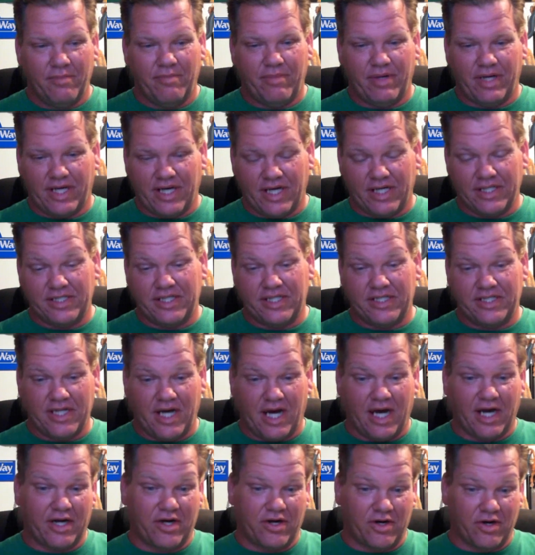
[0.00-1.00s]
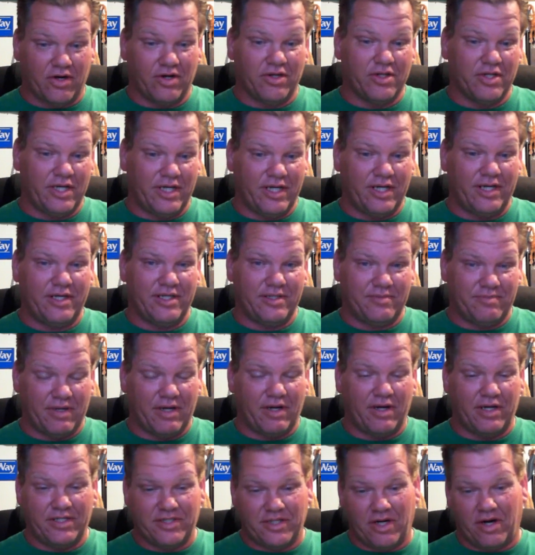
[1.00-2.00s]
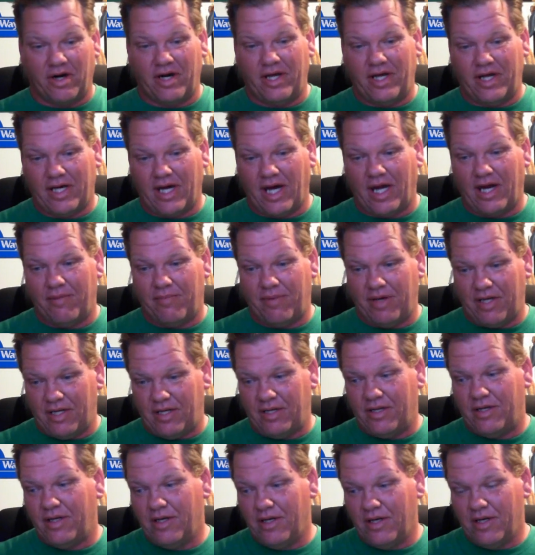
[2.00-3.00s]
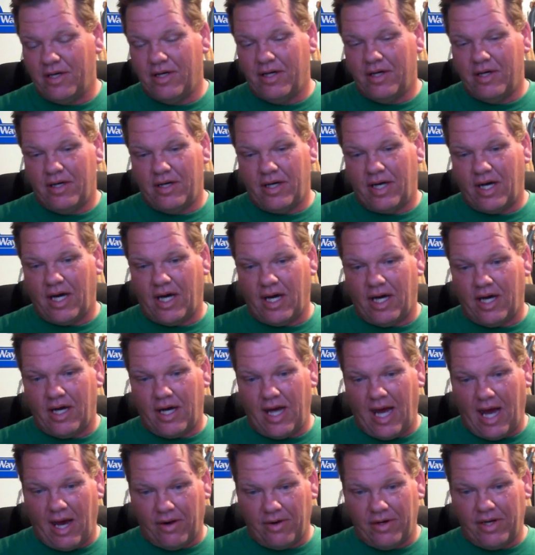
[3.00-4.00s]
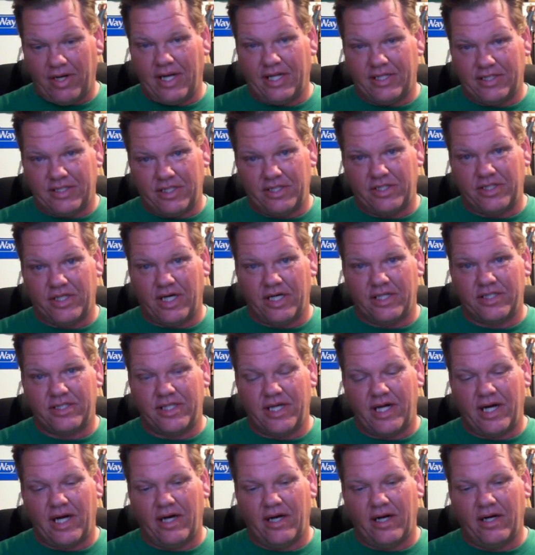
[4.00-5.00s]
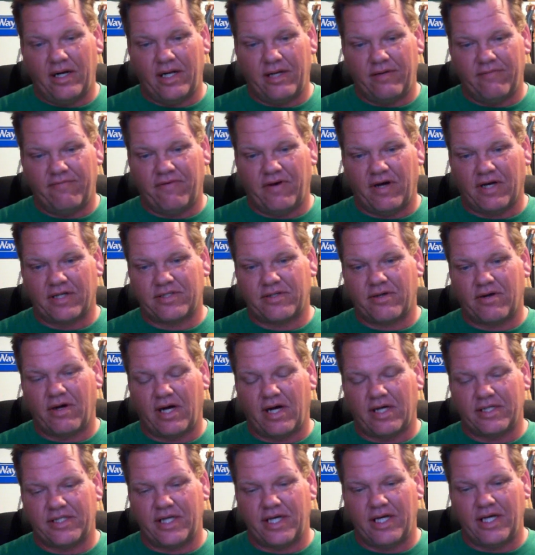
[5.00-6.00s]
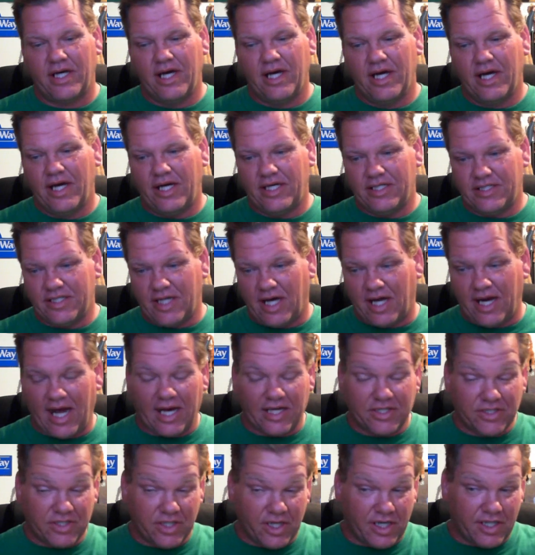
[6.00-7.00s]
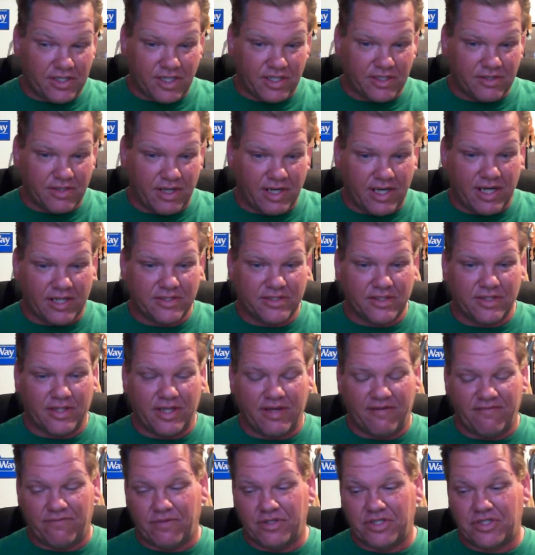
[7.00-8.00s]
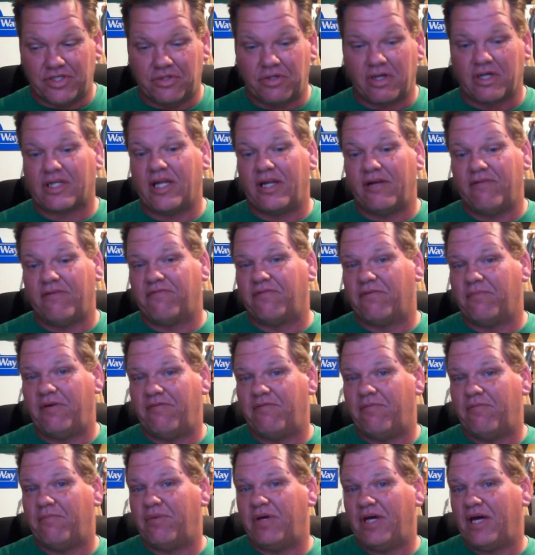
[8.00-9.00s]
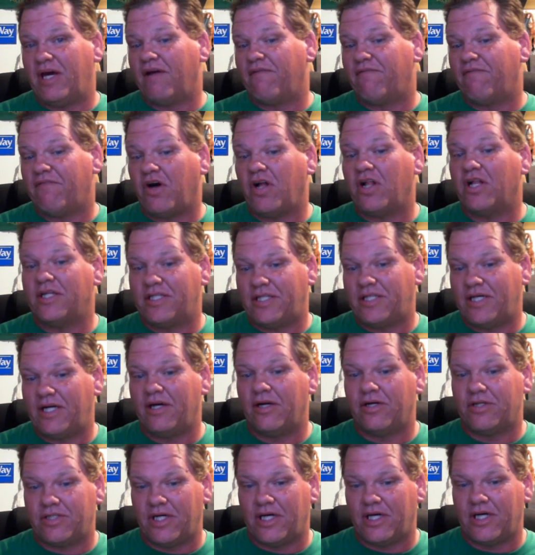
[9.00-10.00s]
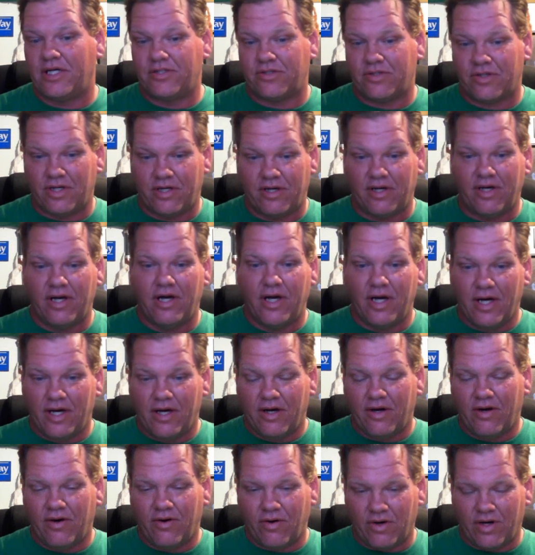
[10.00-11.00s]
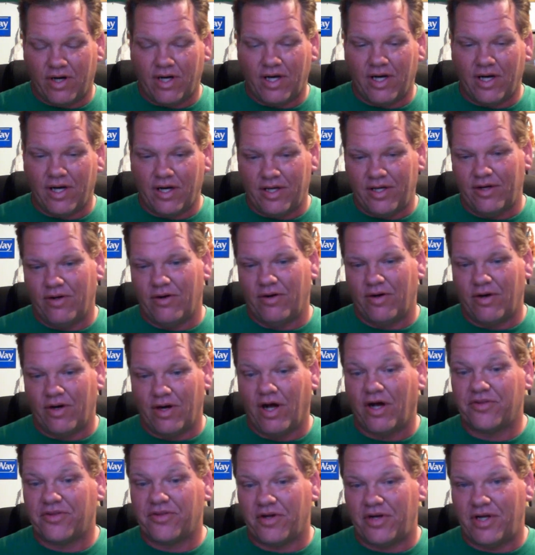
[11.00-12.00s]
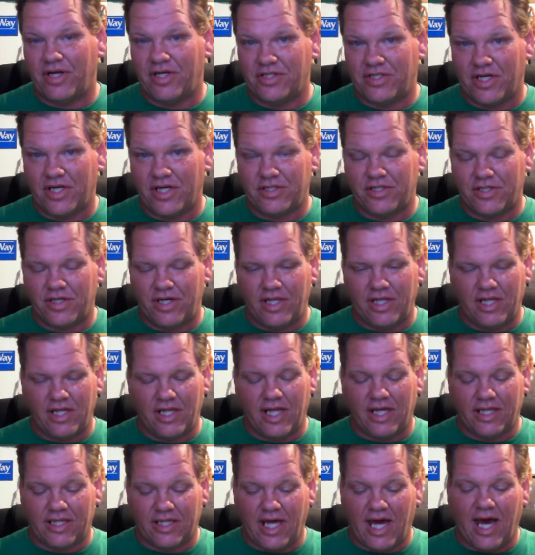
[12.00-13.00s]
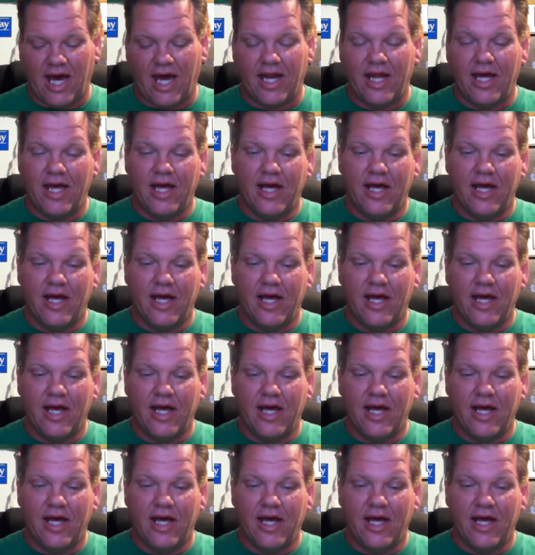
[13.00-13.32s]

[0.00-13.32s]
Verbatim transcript: because he's not currently he's been he's already kind of been uh, outed as a judge there in Fox Crossing. He's not actually a judge right now, so they've restricted him from even being a volunteer judge or a or a you know an alternate judge or anything like that.